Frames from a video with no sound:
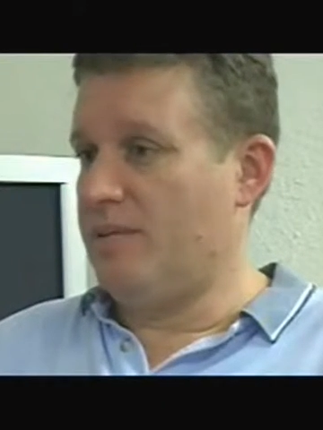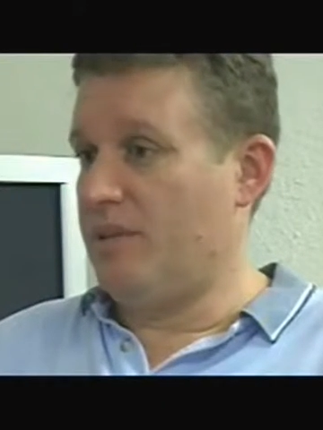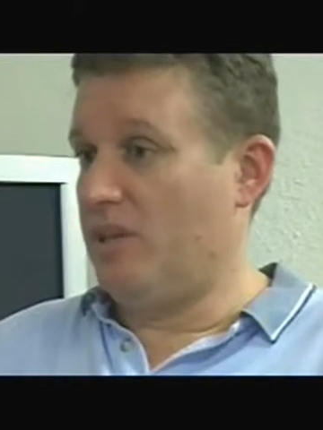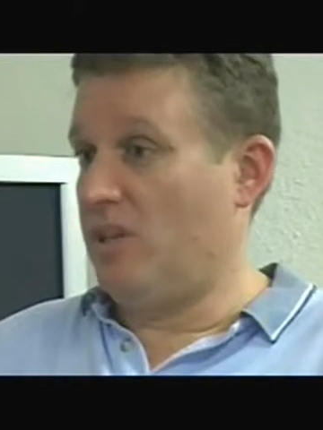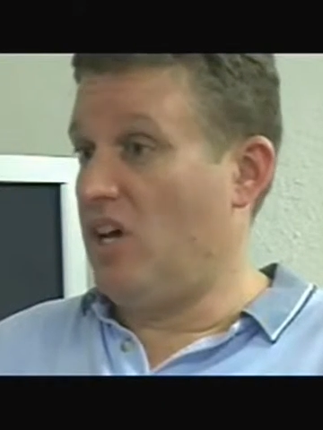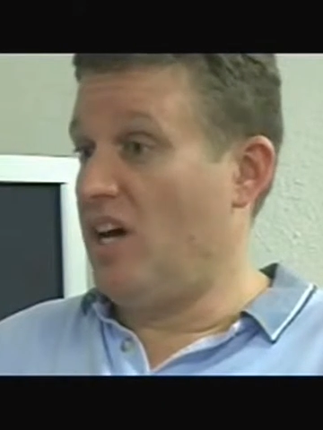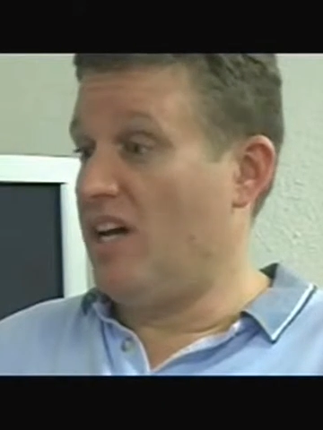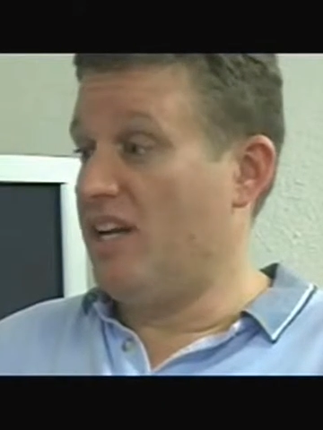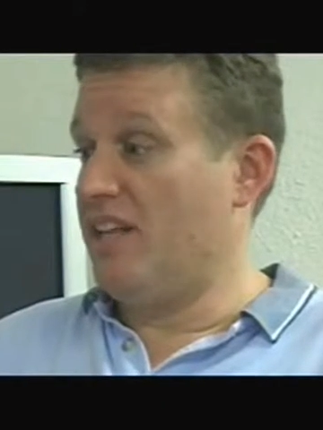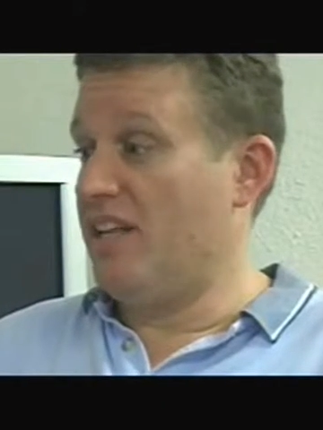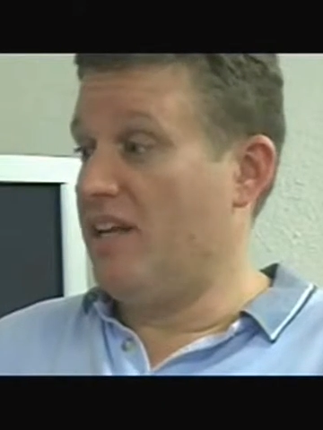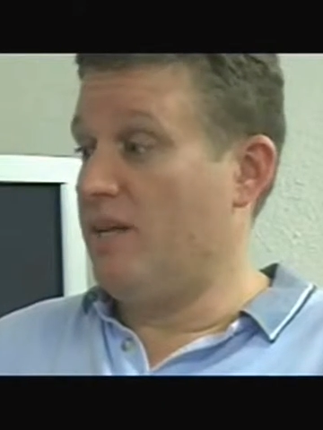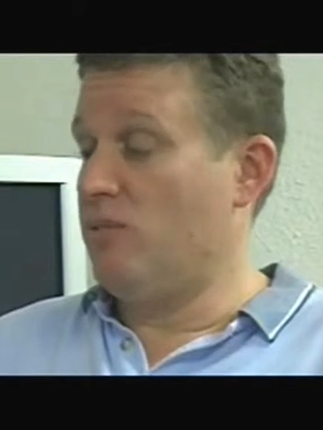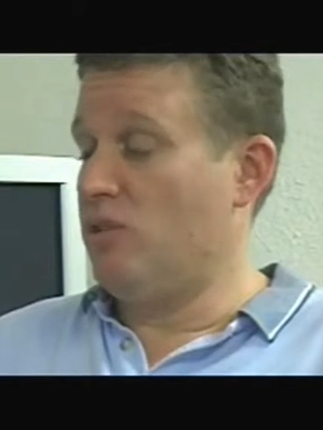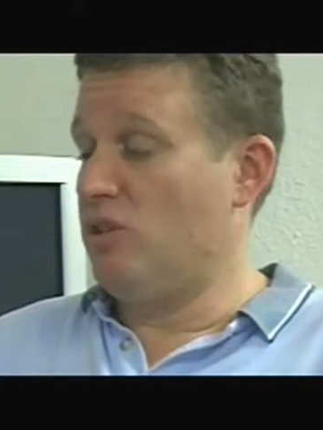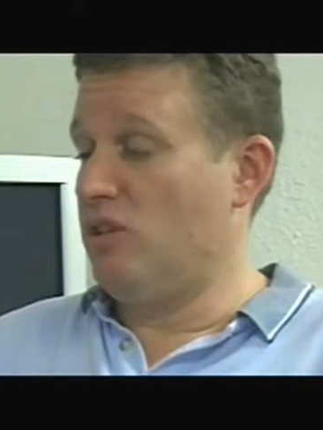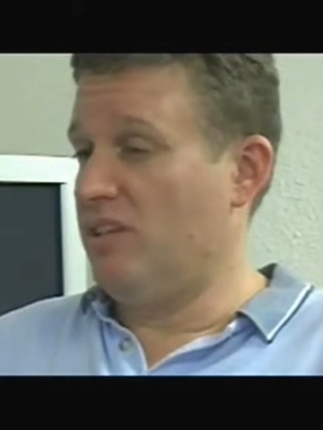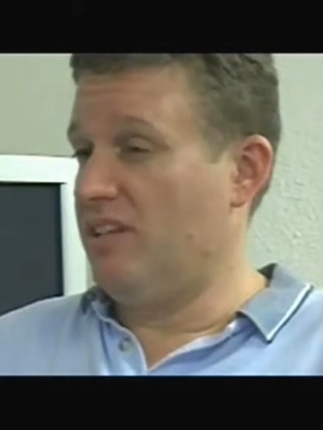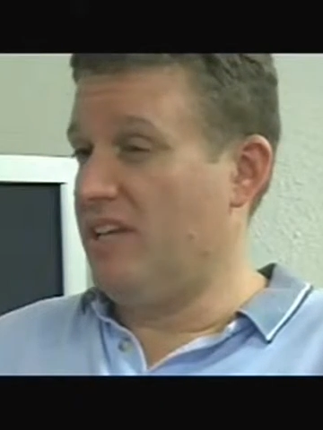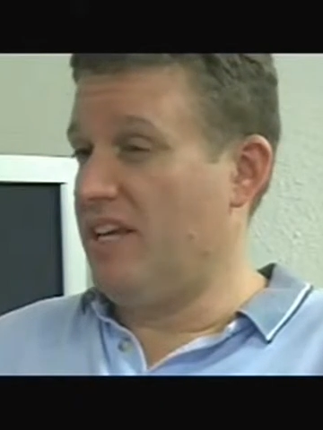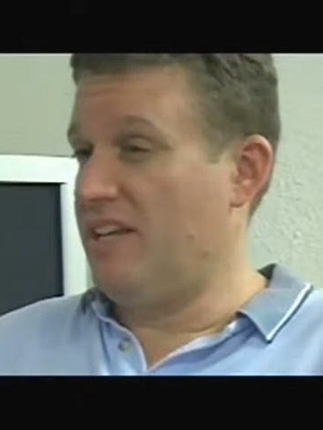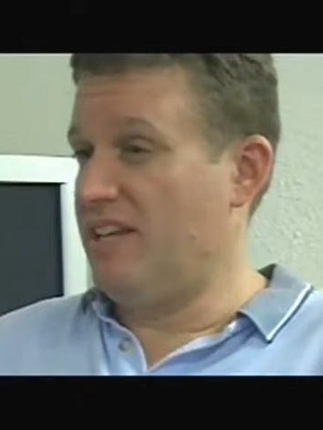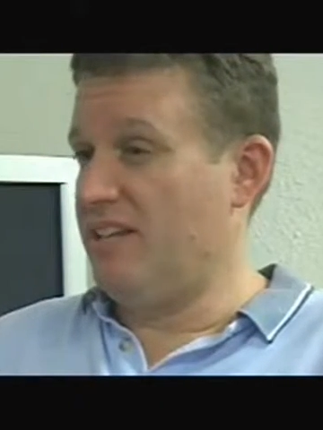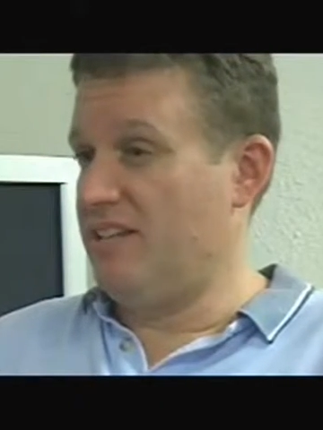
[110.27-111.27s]
a lot of them took
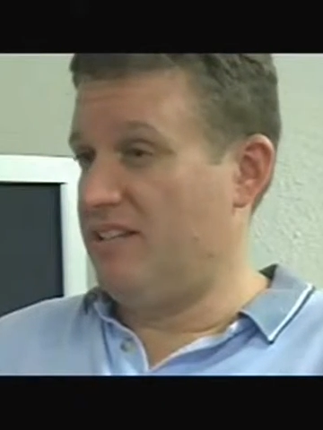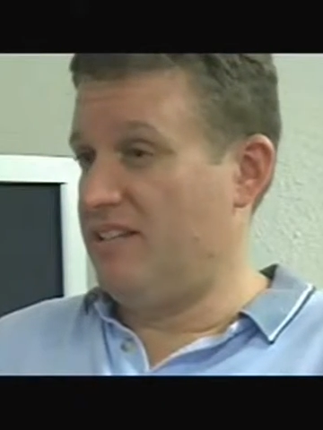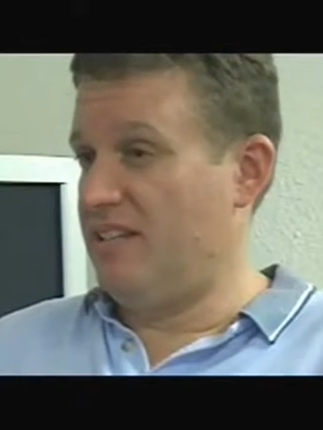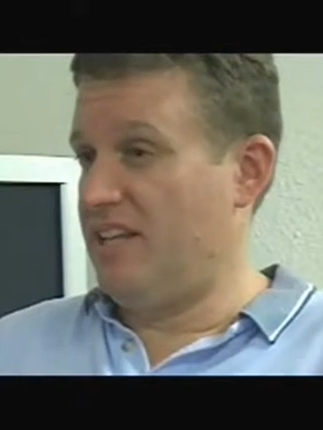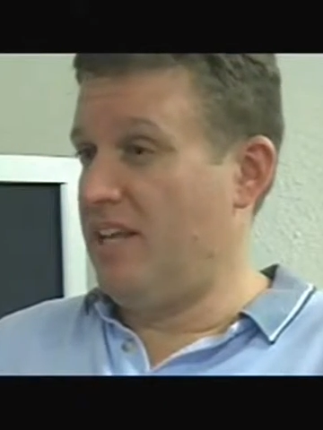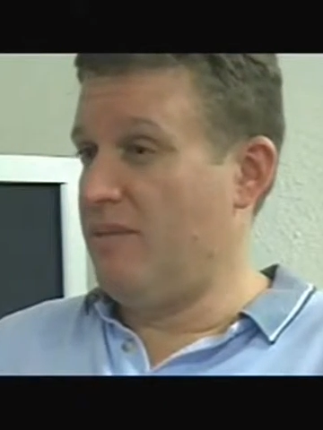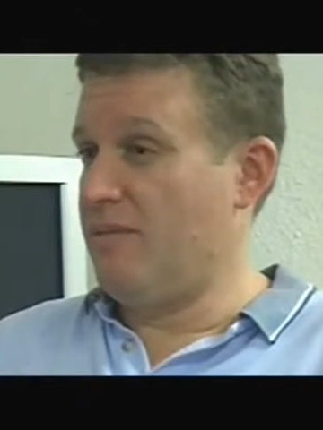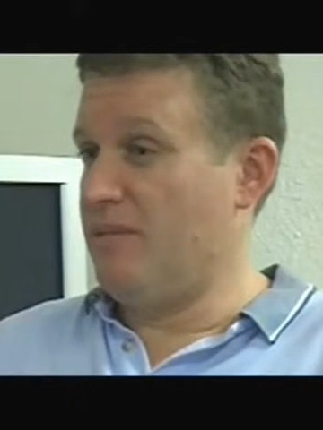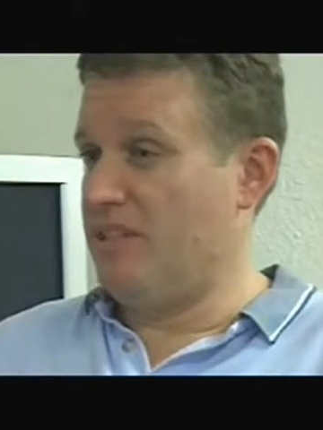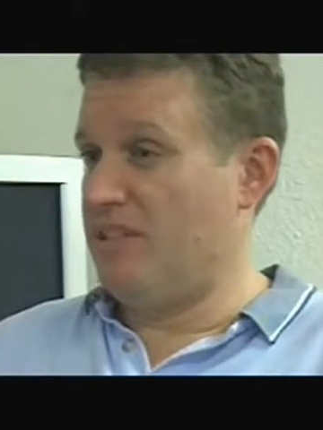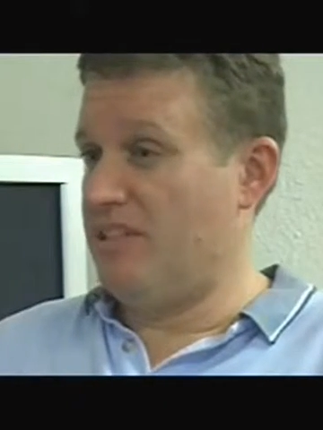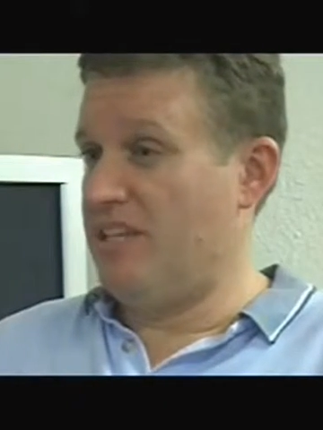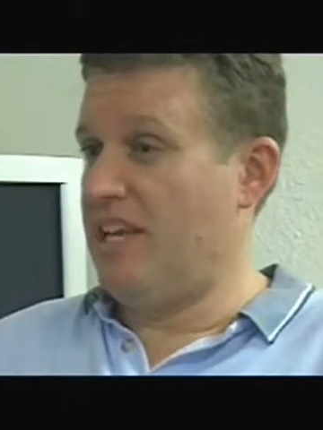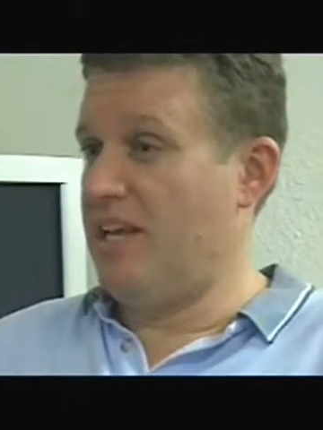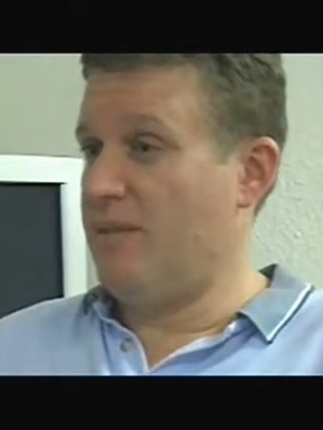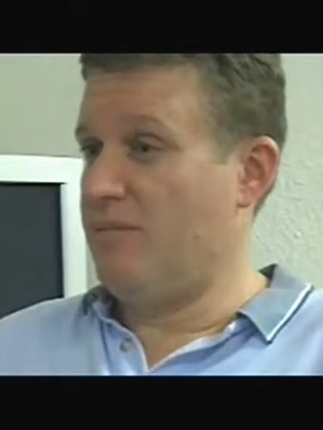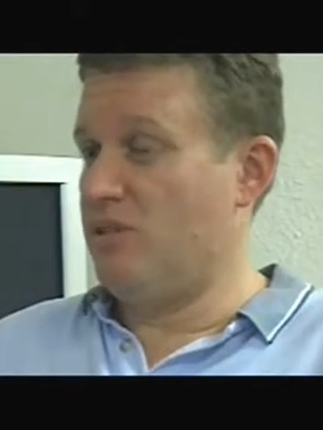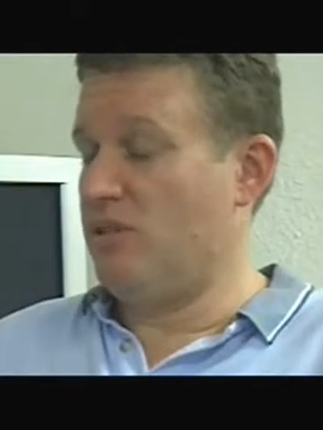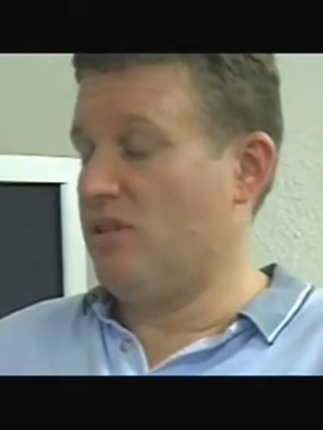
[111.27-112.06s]
that same exam,